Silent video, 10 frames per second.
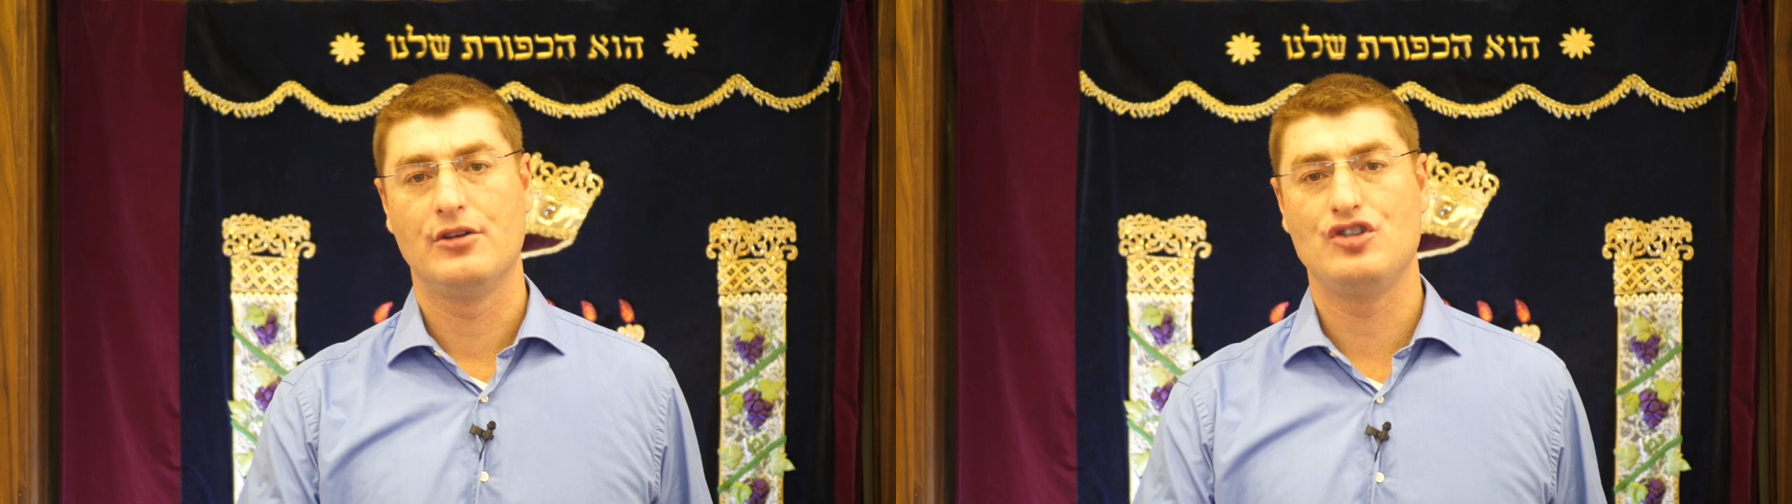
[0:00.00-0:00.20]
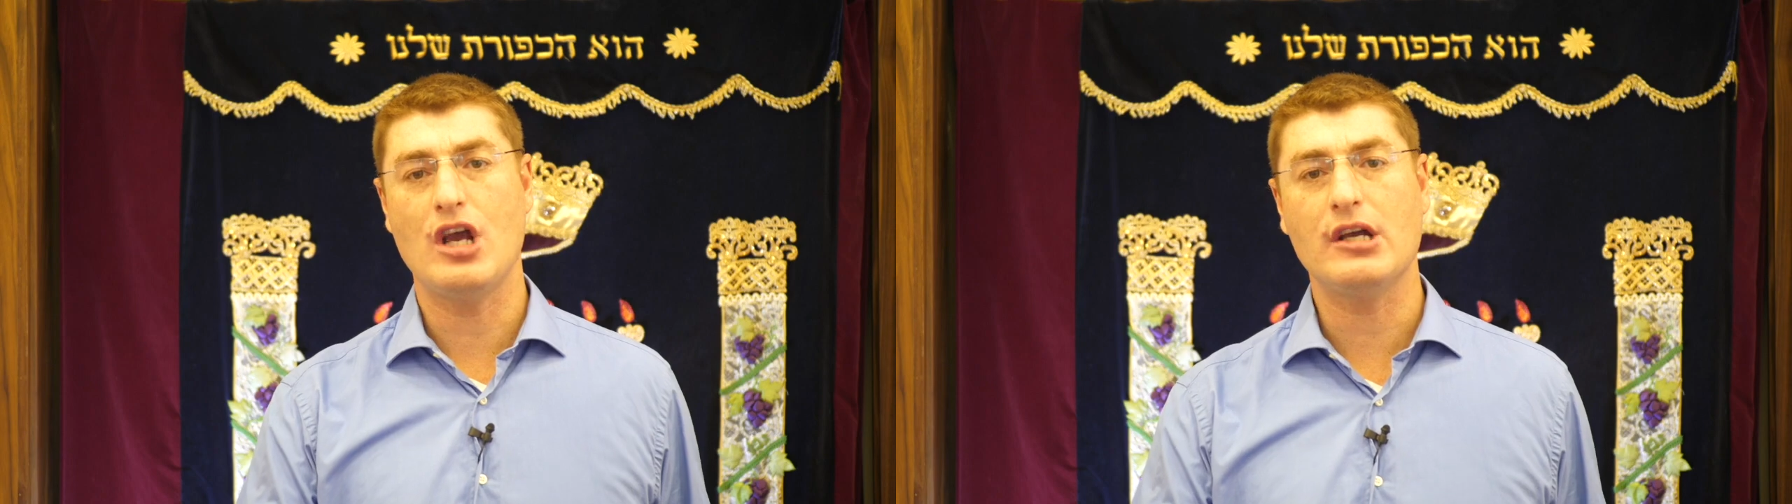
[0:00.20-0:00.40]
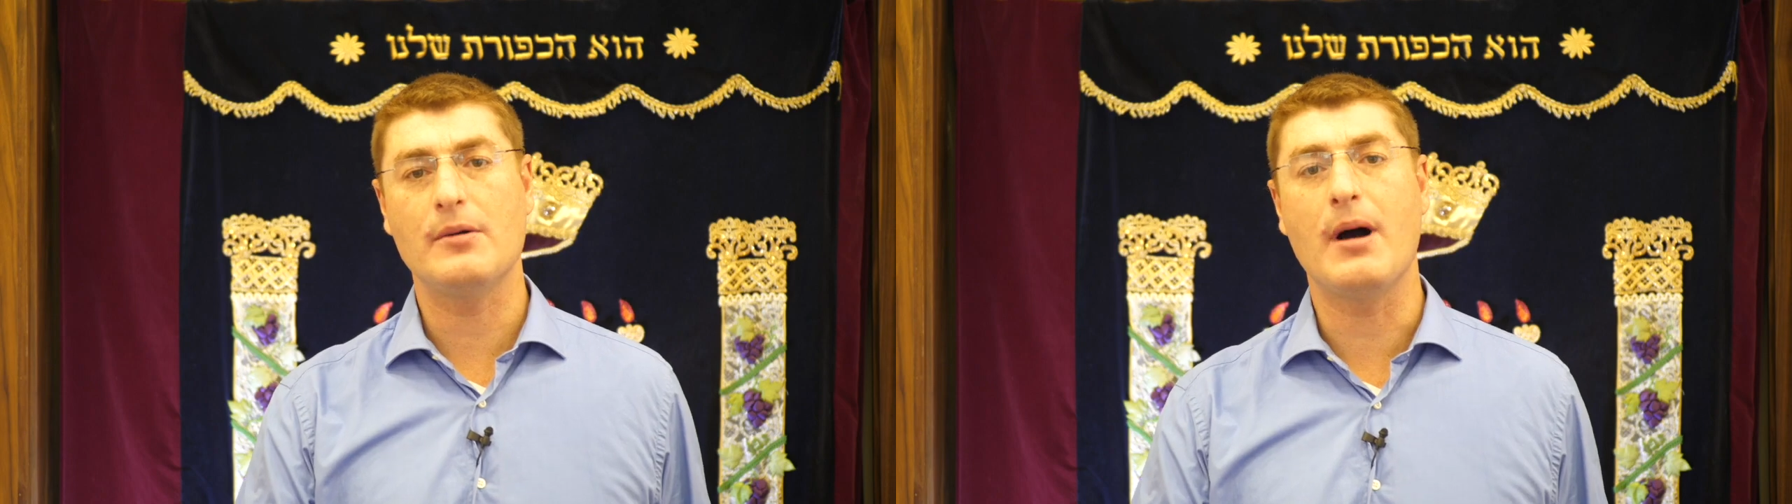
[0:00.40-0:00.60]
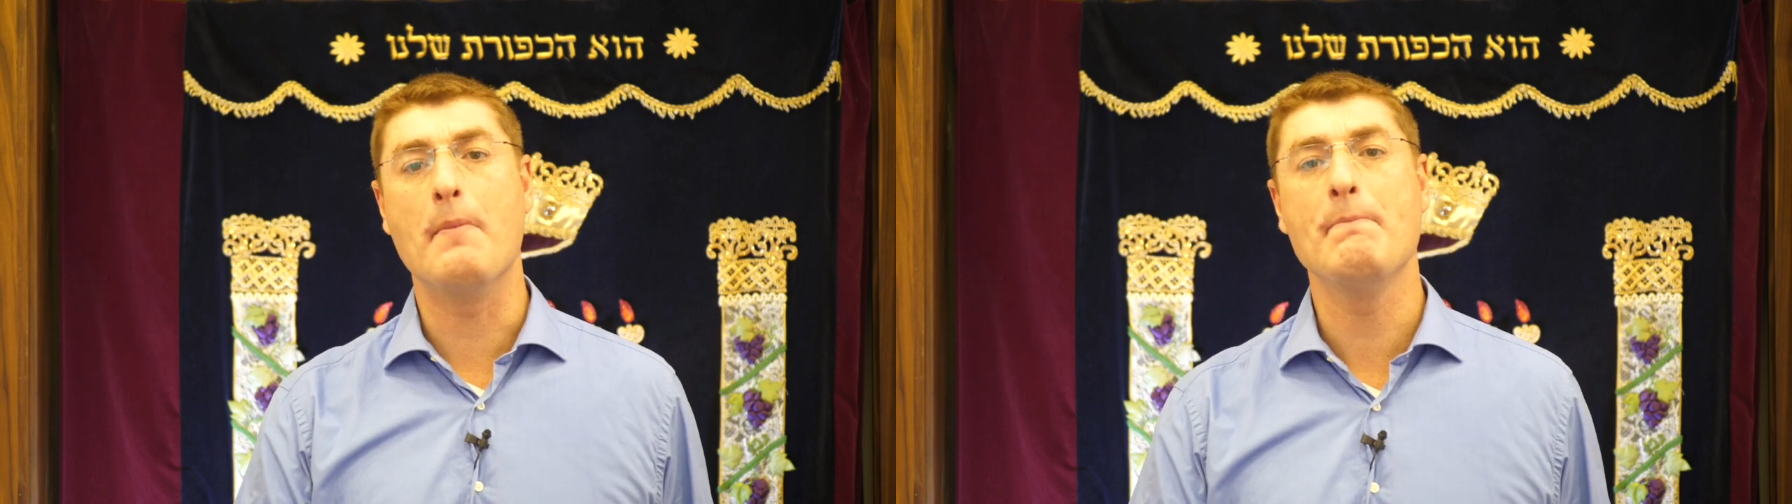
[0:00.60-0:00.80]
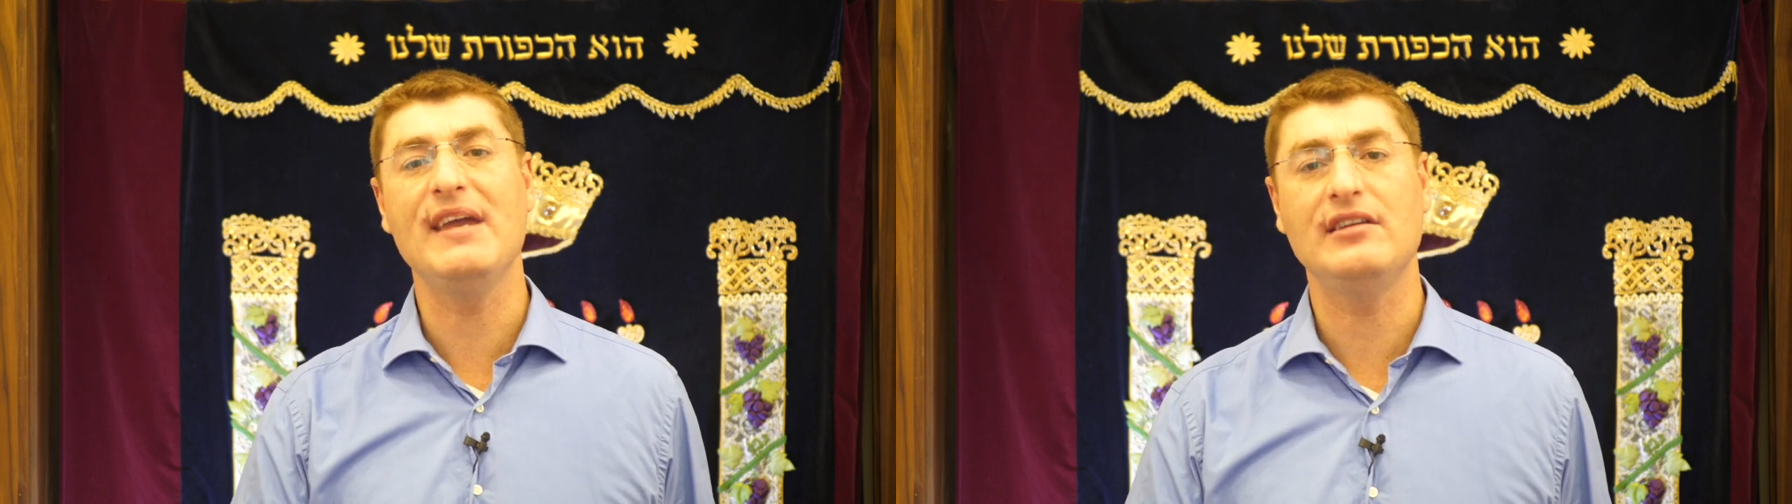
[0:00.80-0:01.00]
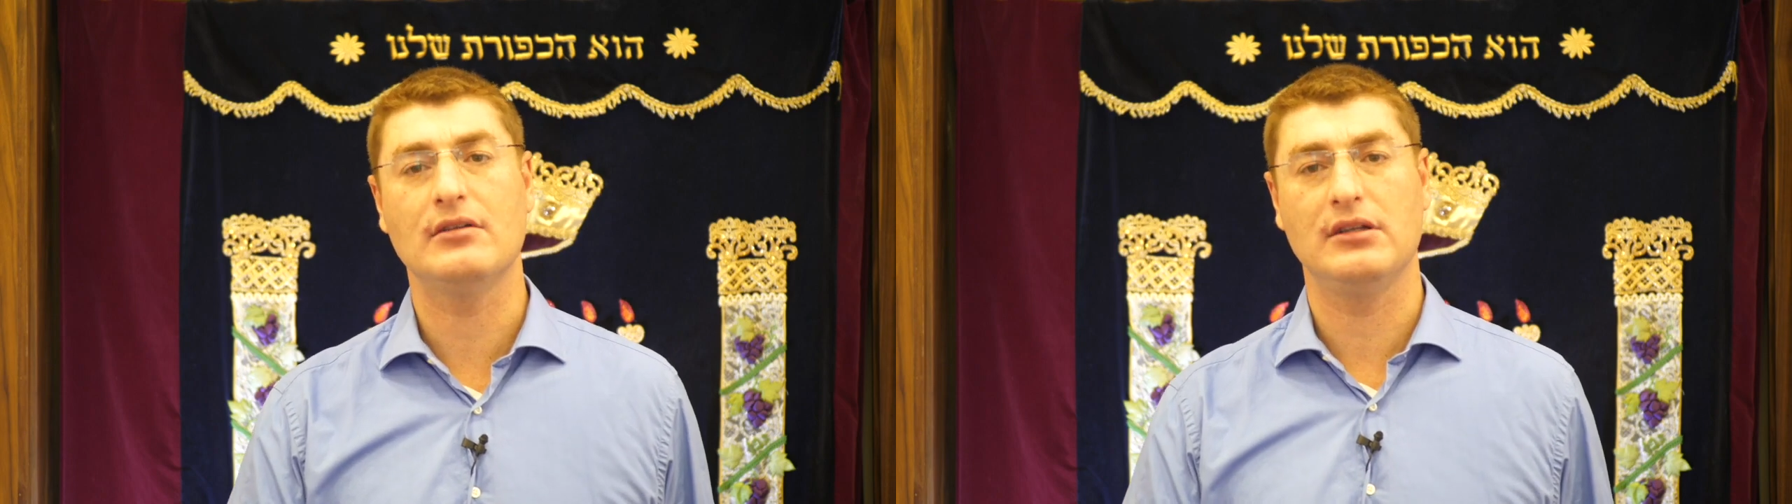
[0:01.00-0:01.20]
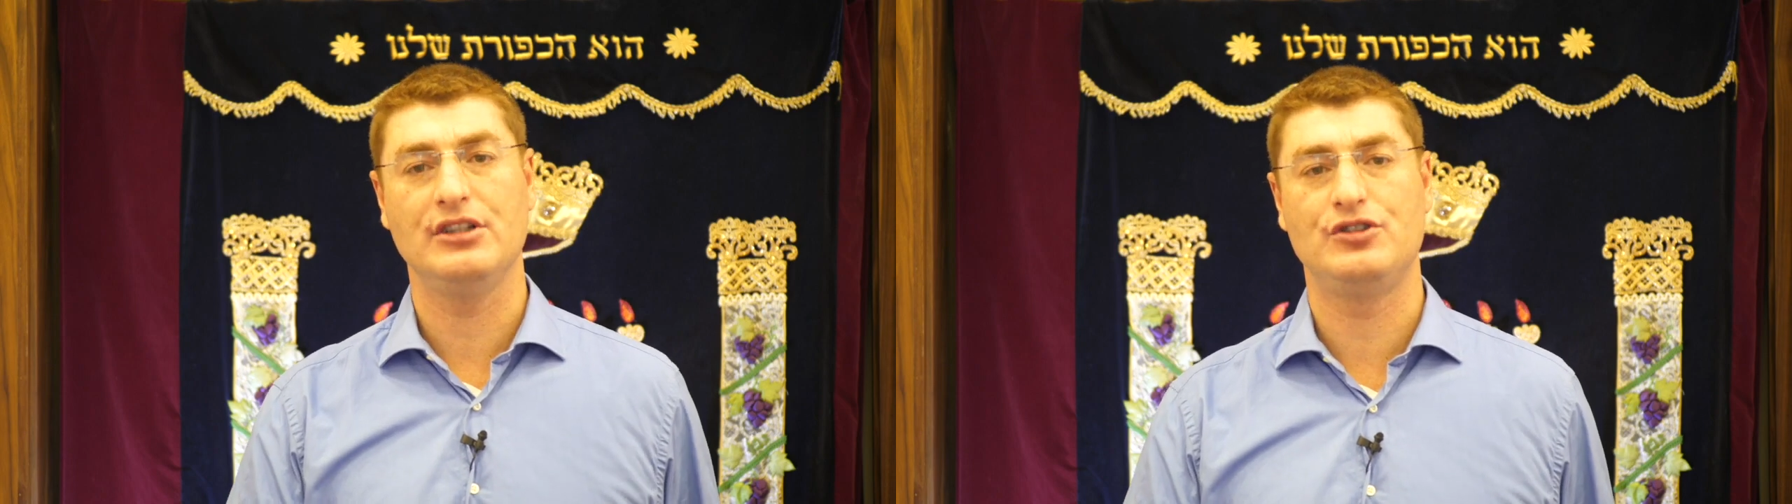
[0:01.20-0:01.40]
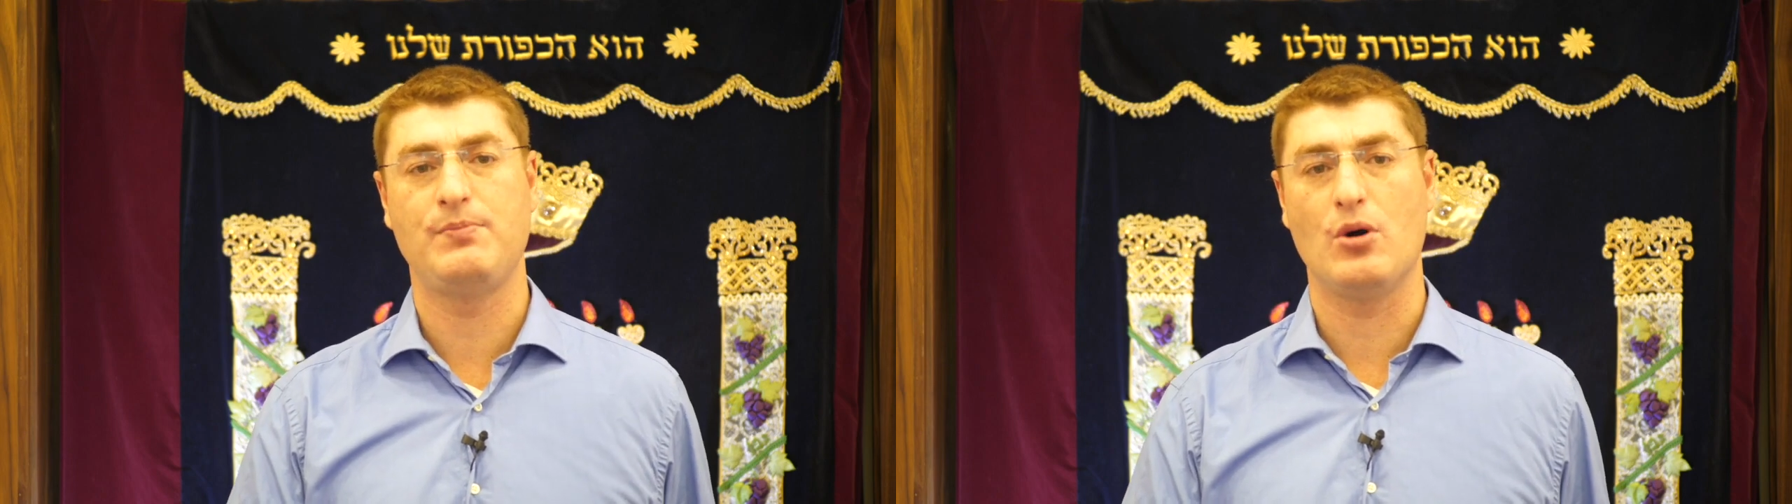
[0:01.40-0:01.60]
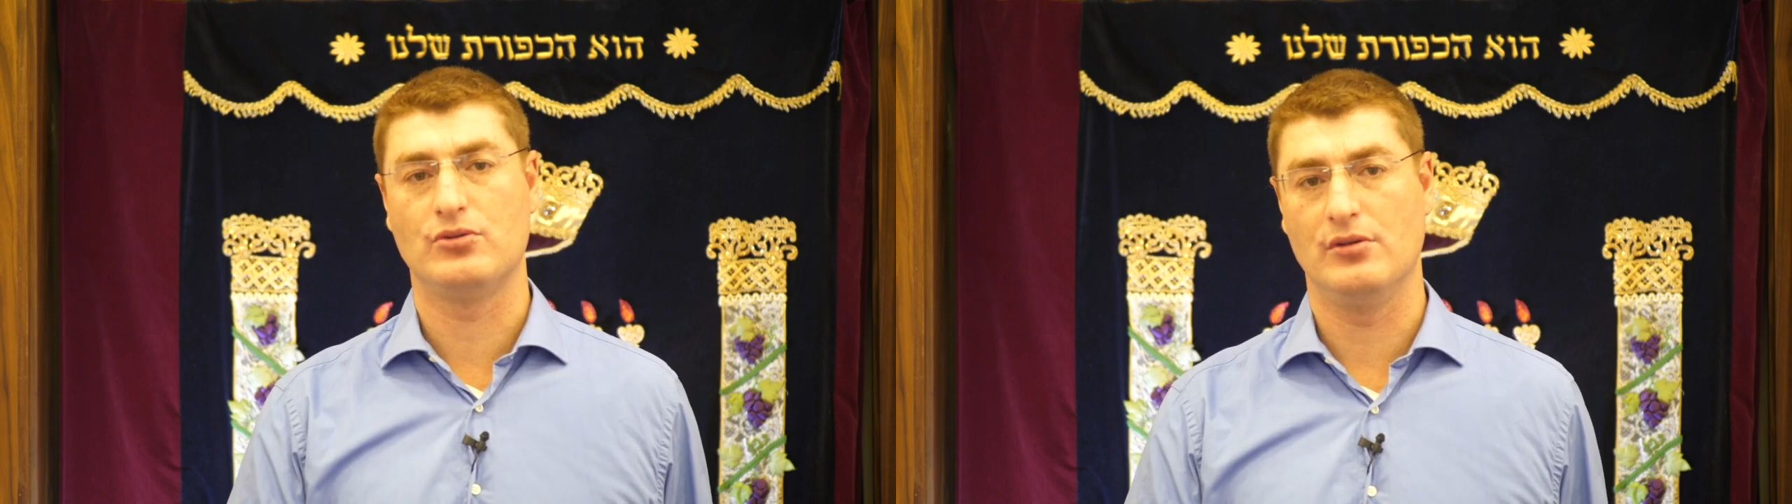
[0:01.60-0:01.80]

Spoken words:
Jacob immediately spoke